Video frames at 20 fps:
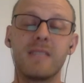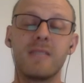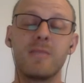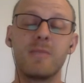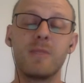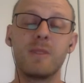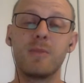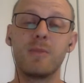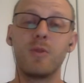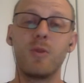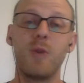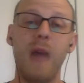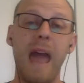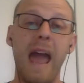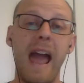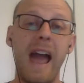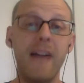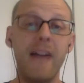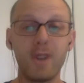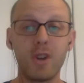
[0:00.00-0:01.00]
the people who
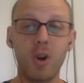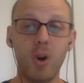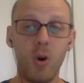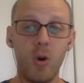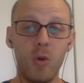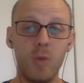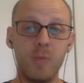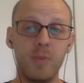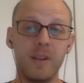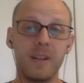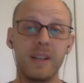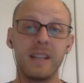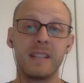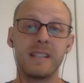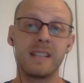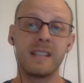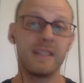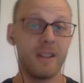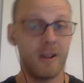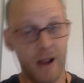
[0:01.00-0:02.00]
have a goal, but
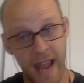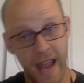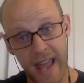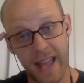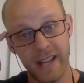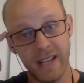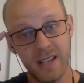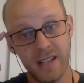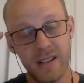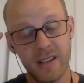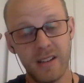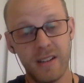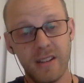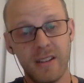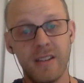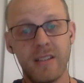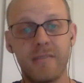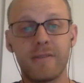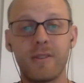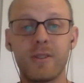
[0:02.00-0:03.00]
it's in their head,
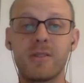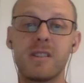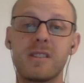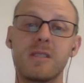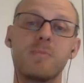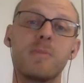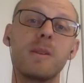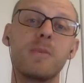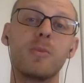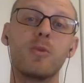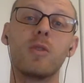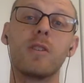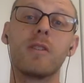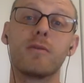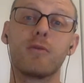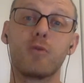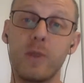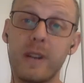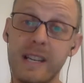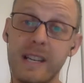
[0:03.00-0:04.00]
versus the people who
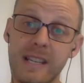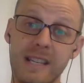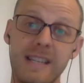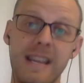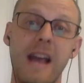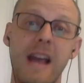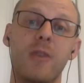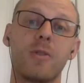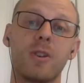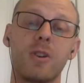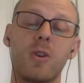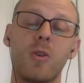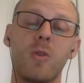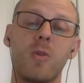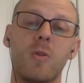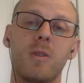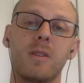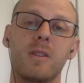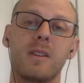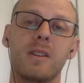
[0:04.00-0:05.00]
have written down a
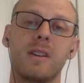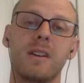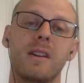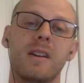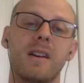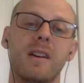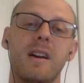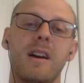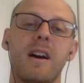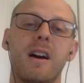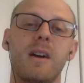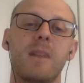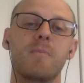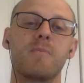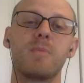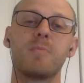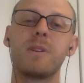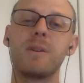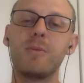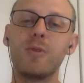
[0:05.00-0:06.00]
goal.
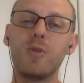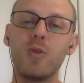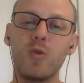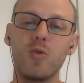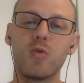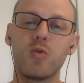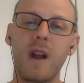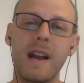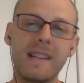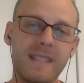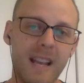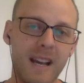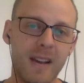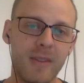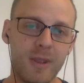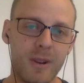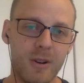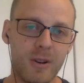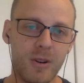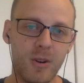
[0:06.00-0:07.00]
The people who write
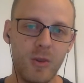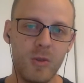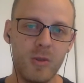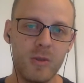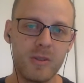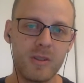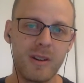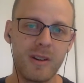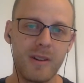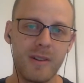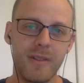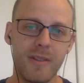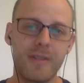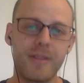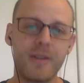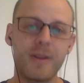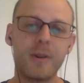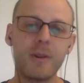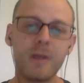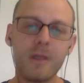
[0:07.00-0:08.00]
down their goals are
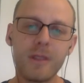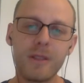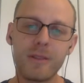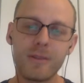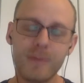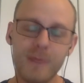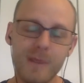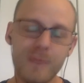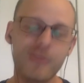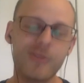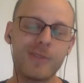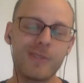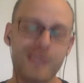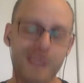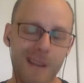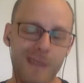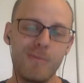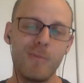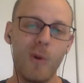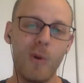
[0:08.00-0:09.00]

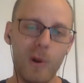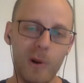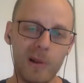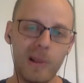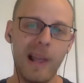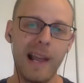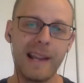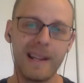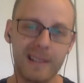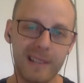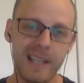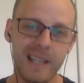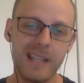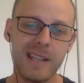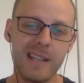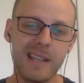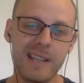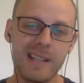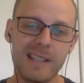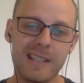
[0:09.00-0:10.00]
33% more
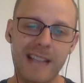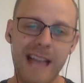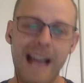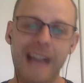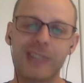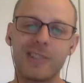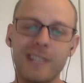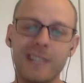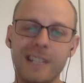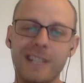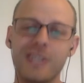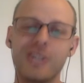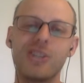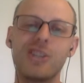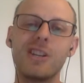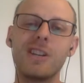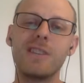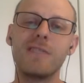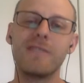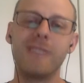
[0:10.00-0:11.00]
likely to actually
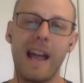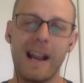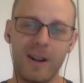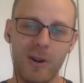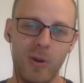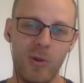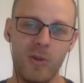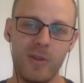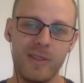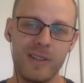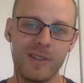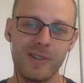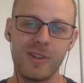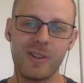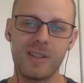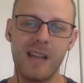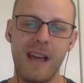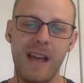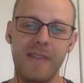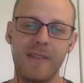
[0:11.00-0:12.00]
achieve that goal than
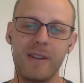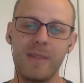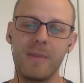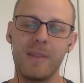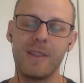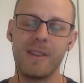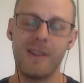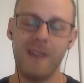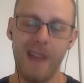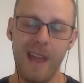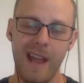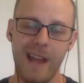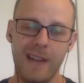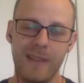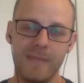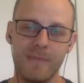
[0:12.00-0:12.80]
just having them in their head.